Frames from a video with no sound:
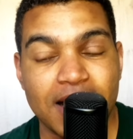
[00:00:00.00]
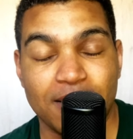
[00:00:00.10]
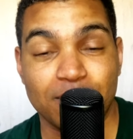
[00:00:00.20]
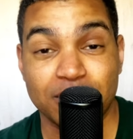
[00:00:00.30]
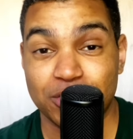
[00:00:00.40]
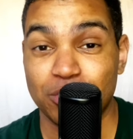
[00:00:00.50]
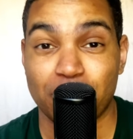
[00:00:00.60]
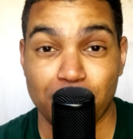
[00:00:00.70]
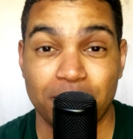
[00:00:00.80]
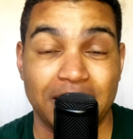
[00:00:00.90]
come this
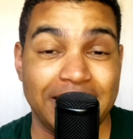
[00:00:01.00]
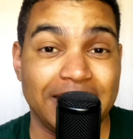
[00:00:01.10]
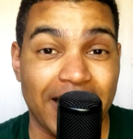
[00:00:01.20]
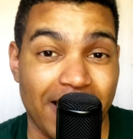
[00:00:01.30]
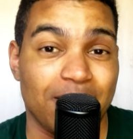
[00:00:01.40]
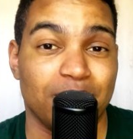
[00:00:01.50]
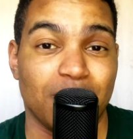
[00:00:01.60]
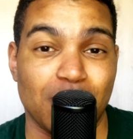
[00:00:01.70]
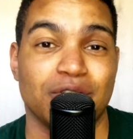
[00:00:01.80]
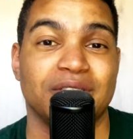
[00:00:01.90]
Europa League game
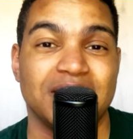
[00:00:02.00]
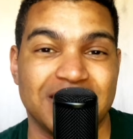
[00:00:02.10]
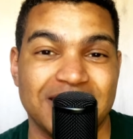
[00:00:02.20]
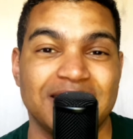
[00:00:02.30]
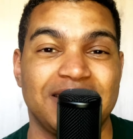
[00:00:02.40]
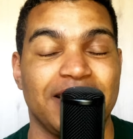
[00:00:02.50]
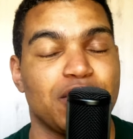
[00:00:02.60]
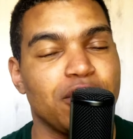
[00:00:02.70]
on Thursday.